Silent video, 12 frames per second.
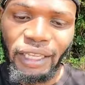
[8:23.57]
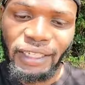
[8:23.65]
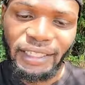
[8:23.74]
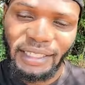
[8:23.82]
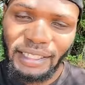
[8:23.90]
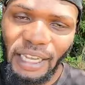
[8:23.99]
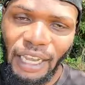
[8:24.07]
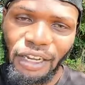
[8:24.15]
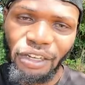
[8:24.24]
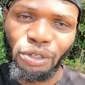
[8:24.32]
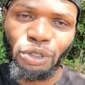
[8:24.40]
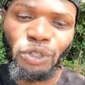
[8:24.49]

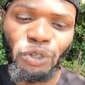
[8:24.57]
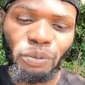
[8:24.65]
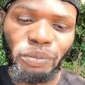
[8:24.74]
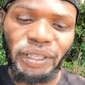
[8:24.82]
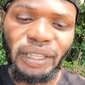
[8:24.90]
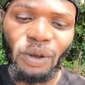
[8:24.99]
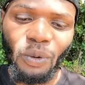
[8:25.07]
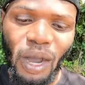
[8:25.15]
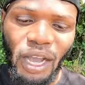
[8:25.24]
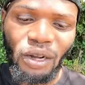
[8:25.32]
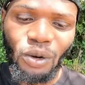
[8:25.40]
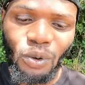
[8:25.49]
instead, you should be the
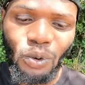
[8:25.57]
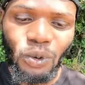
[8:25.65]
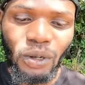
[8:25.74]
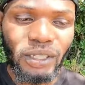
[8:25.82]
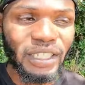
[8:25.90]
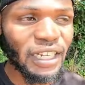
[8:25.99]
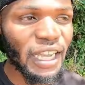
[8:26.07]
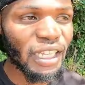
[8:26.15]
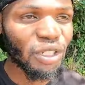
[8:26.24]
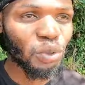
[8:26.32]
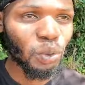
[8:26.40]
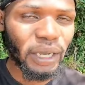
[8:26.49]
one who
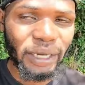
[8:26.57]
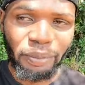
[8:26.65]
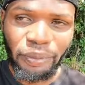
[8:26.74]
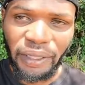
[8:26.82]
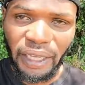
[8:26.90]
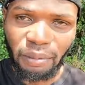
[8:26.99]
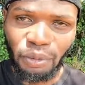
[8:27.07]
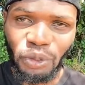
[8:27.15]
trying to help them.